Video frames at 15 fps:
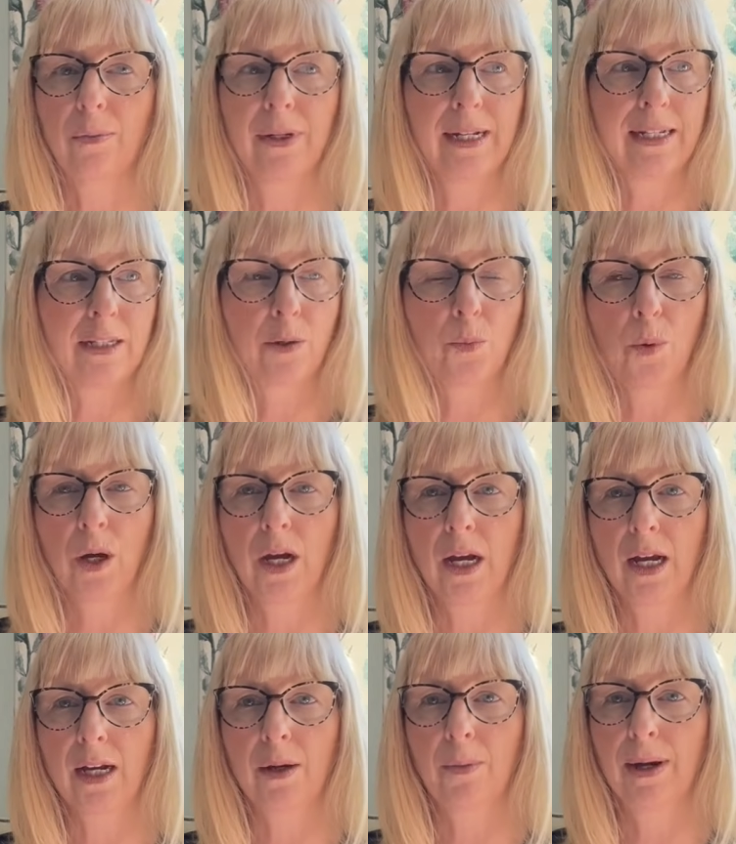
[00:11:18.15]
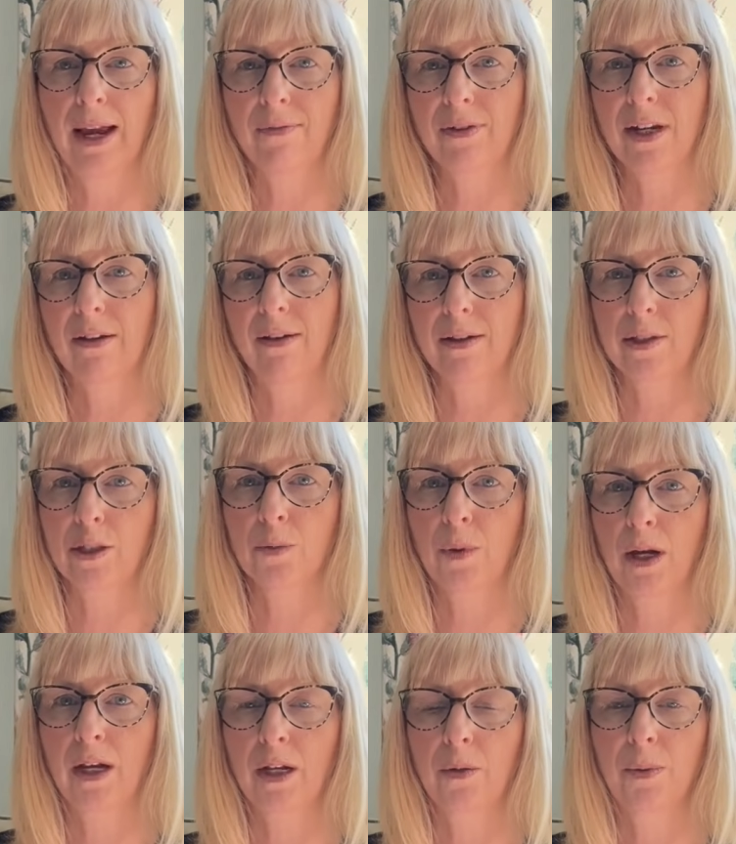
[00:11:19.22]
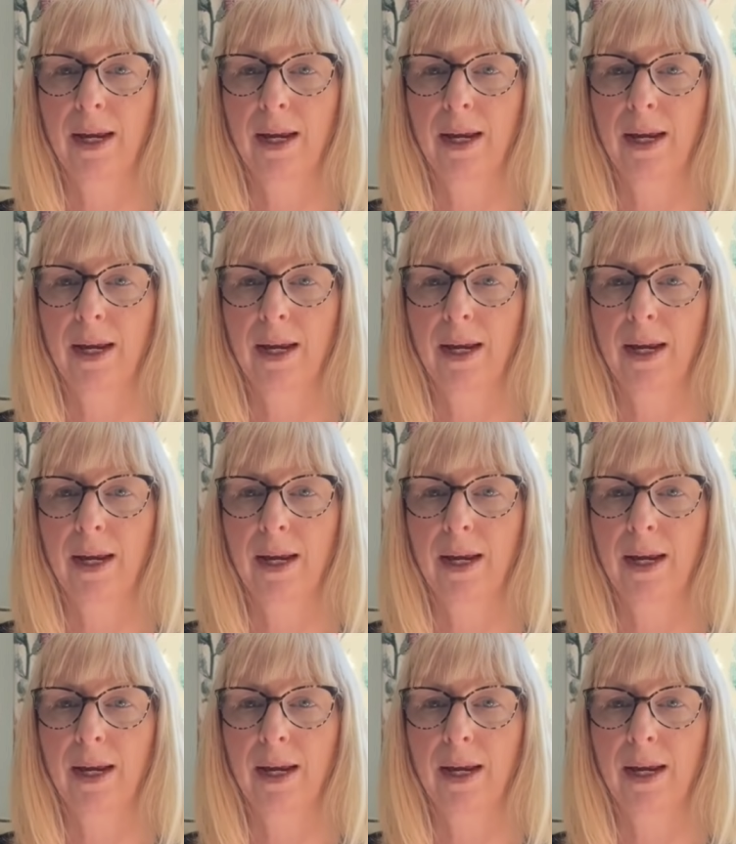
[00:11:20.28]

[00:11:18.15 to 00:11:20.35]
We need to work. We have to go out to work.